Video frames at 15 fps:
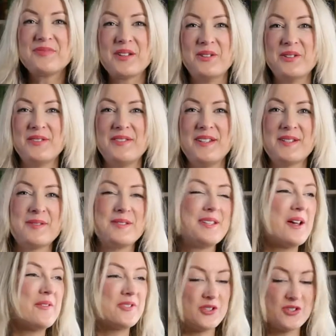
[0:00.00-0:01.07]
All of these ones
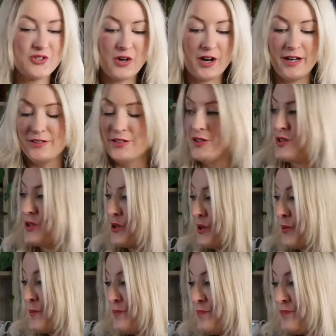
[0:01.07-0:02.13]
that I've just tried, the
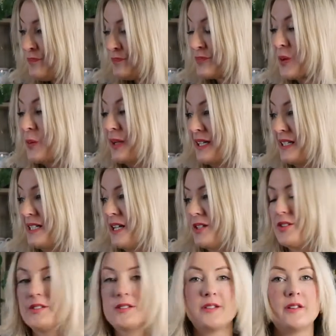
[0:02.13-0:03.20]
two Wicked
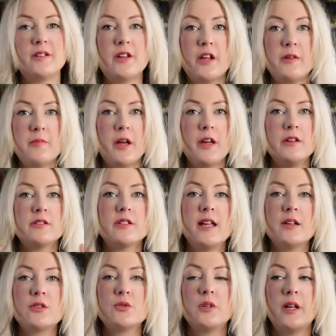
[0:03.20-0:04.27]
Kitchens and the Nomos, the
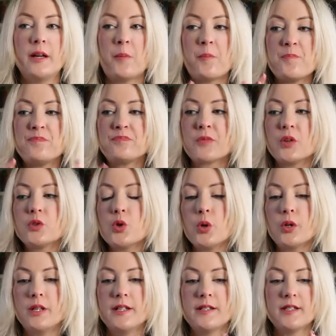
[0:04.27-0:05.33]
actual like
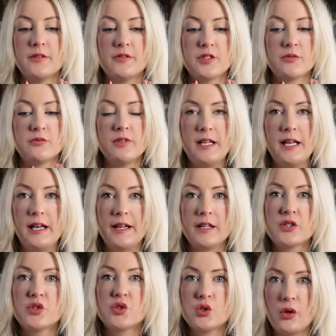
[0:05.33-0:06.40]
chocolate itself is a really like
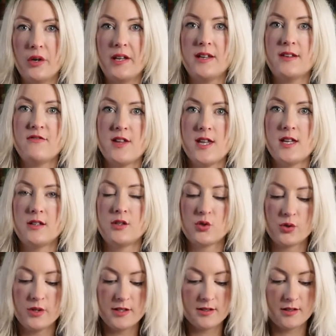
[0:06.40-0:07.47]
solid vegan
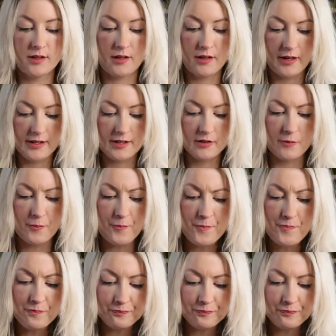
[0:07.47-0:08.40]
choice, so they're nice and